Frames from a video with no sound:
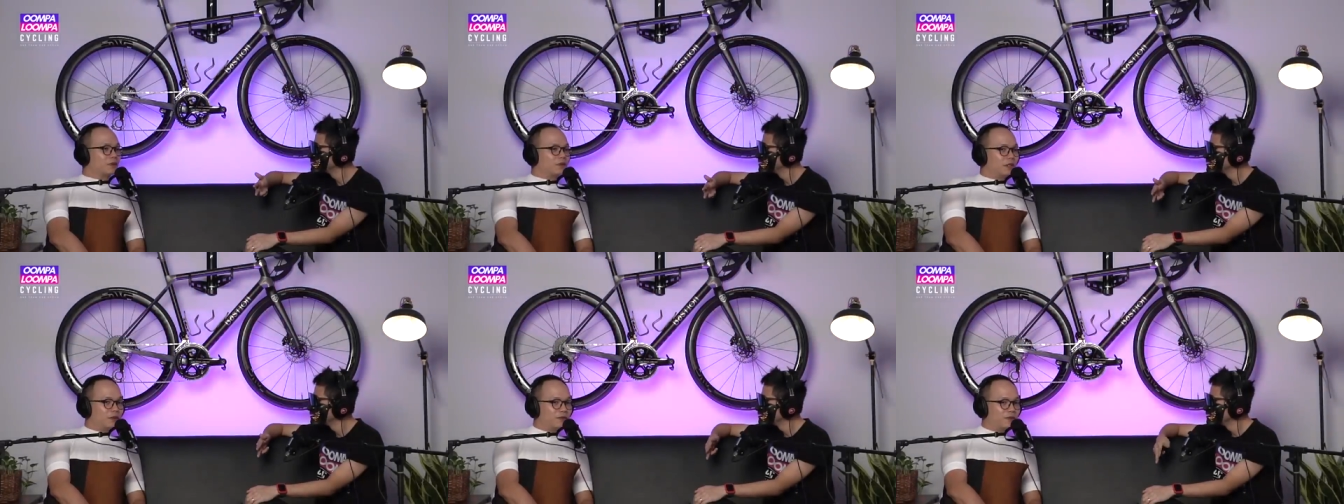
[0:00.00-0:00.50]

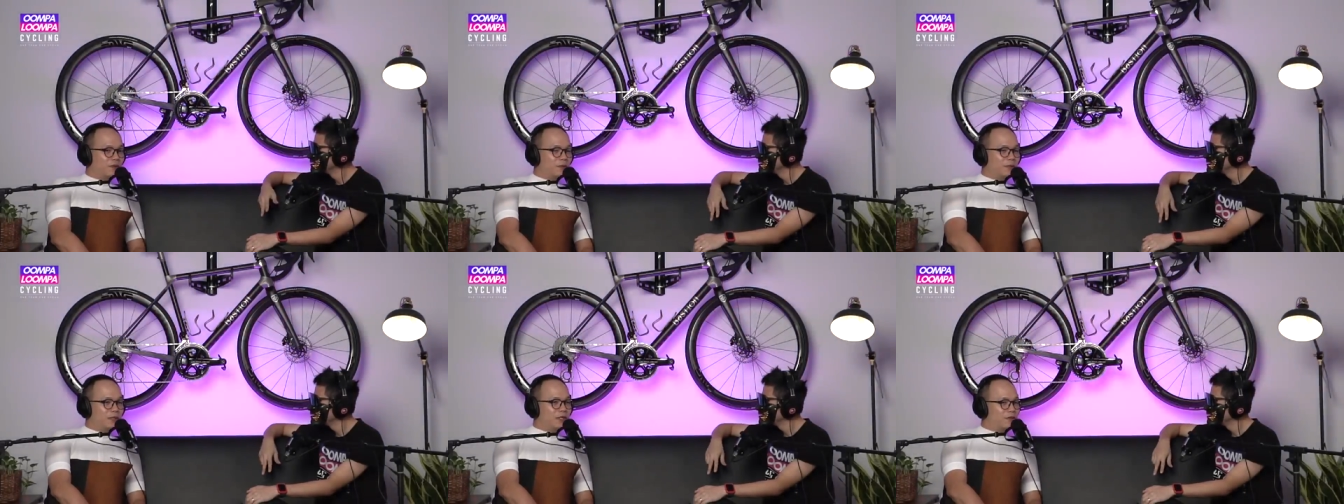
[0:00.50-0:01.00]
Wow, if
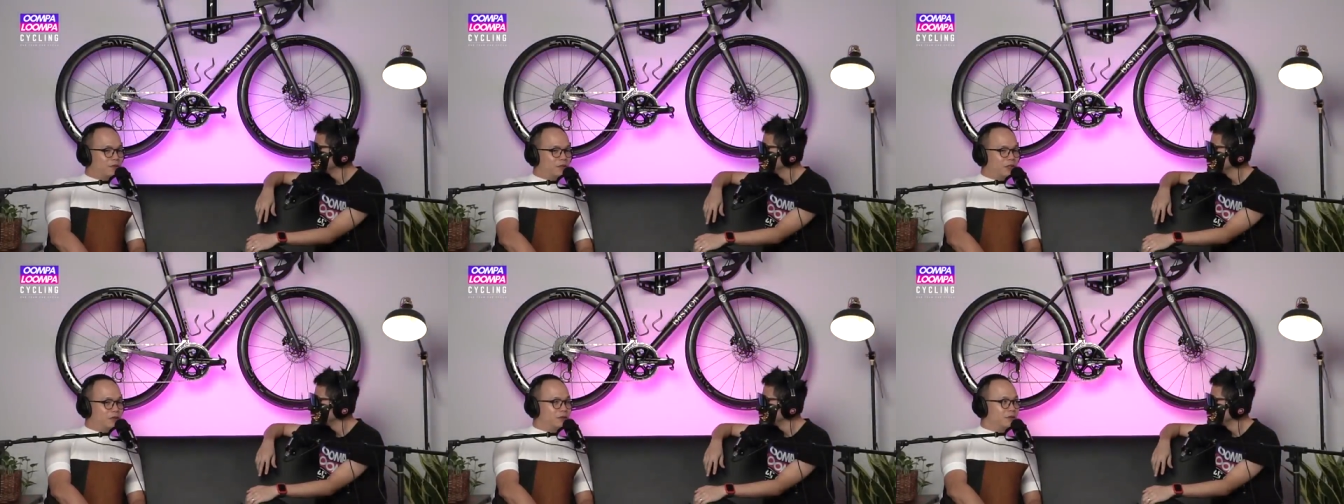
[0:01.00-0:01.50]
everybody have to
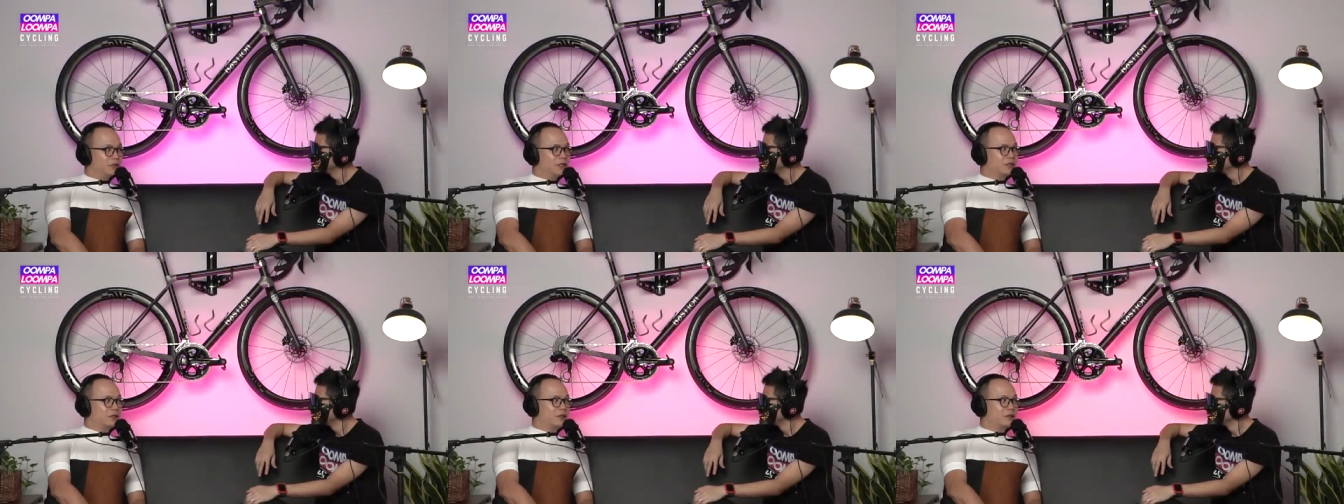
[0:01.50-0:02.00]
wait two
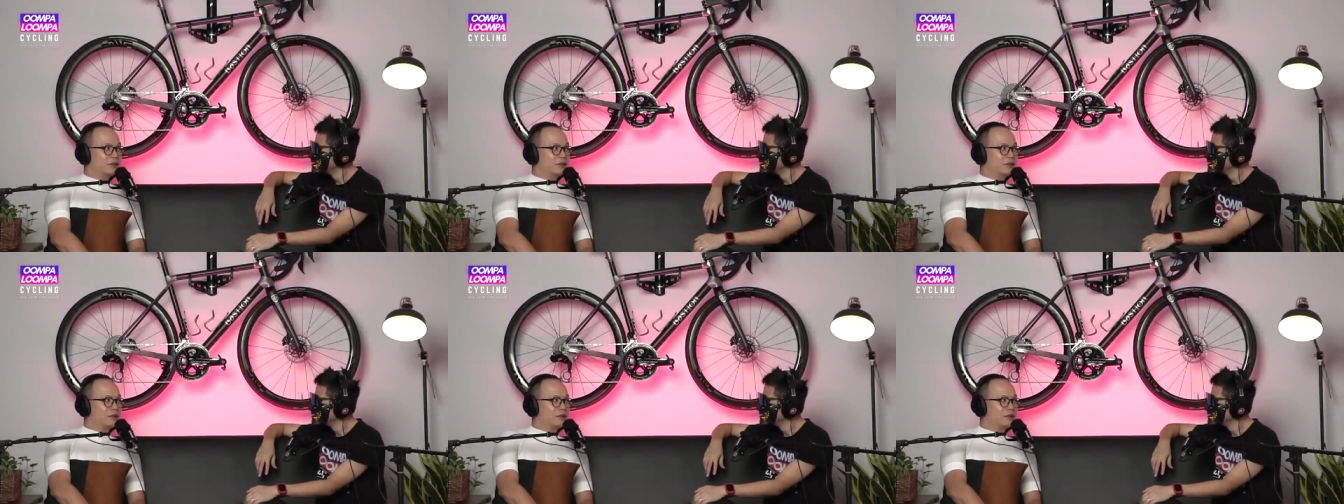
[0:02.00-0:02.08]
years, huh?